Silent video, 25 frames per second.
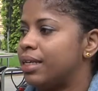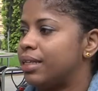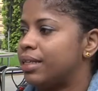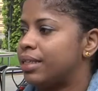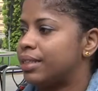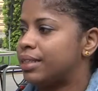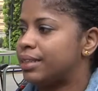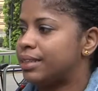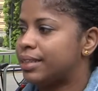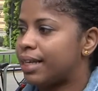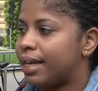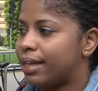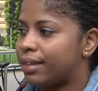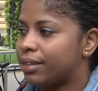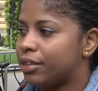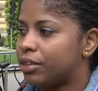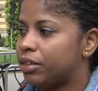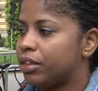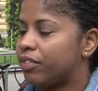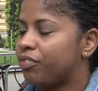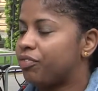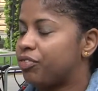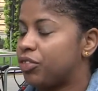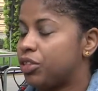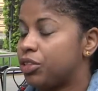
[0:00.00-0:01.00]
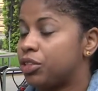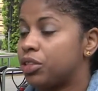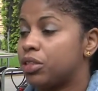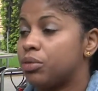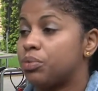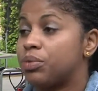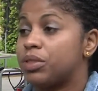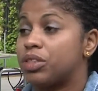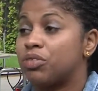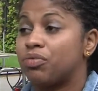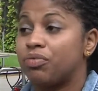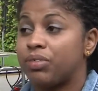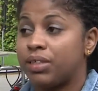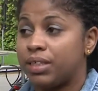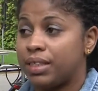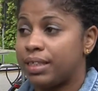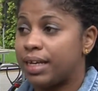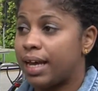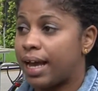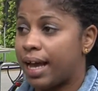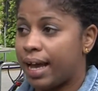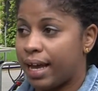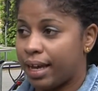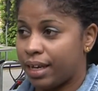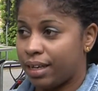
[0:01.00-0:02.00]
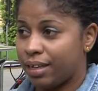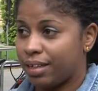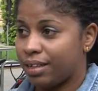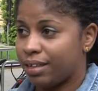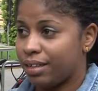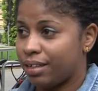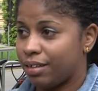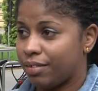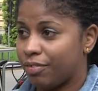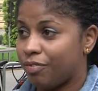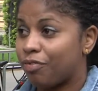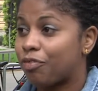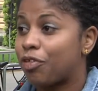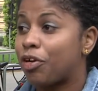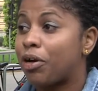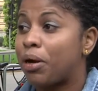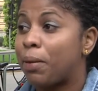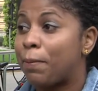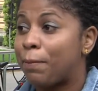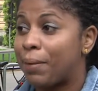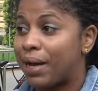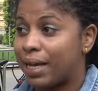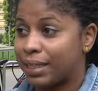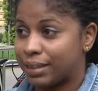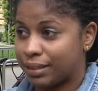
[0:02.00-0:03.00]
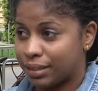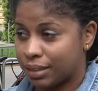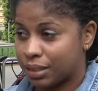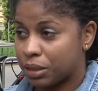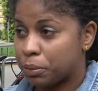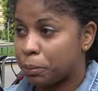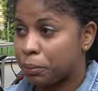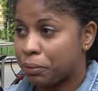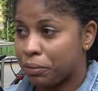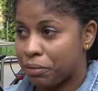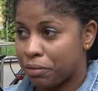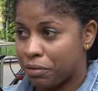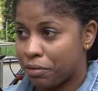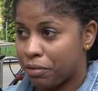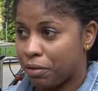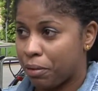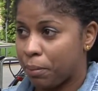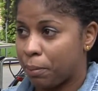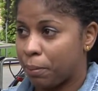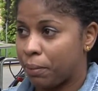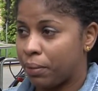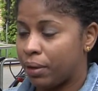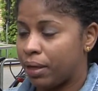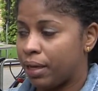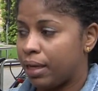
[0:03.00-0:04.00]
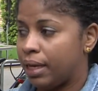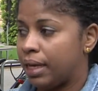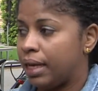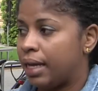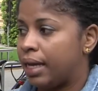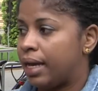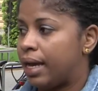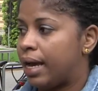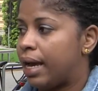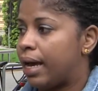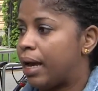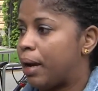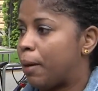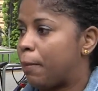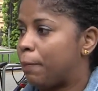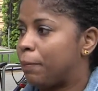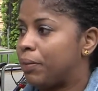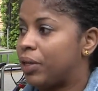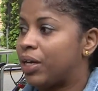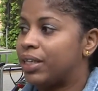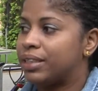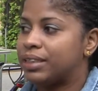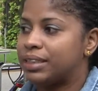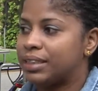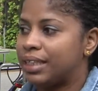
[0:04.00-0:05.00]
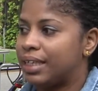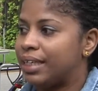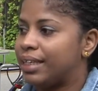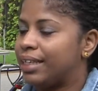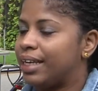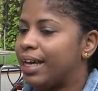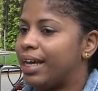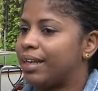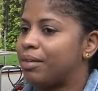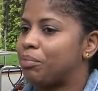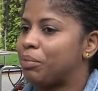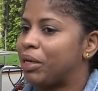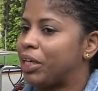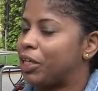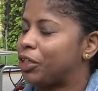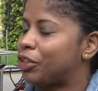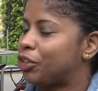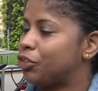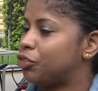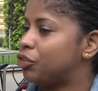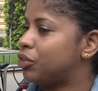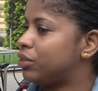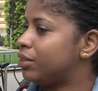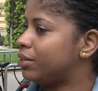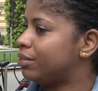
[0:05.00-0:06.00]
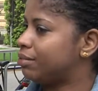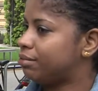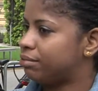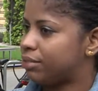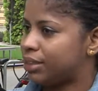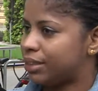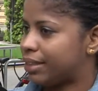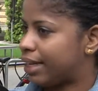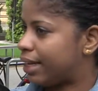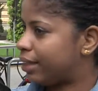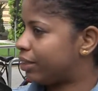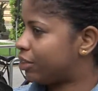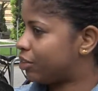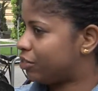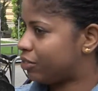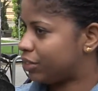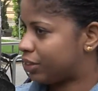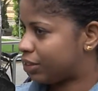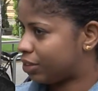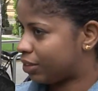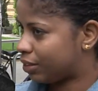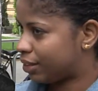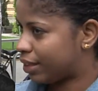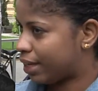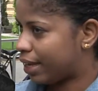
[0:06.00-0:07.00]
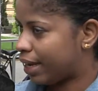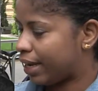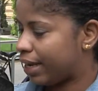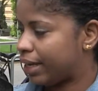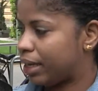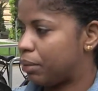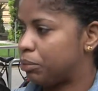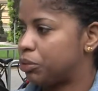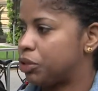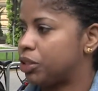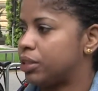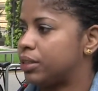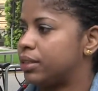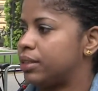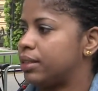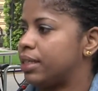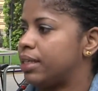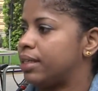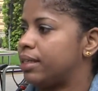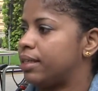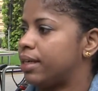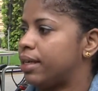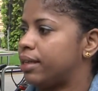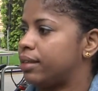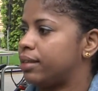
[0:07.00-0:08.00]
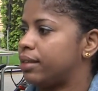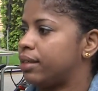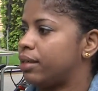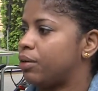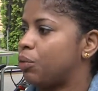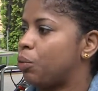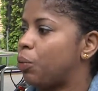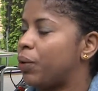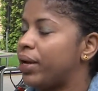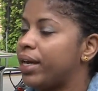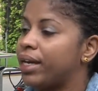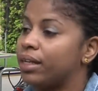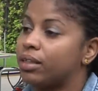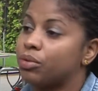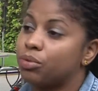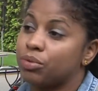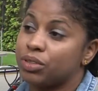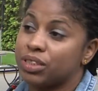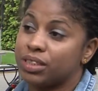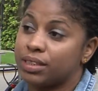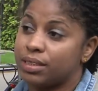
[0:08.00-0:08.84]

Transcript: The standard of teaching was really high for a master's program. I'm not saying that my country standard is not high. I'm just saying that the way it was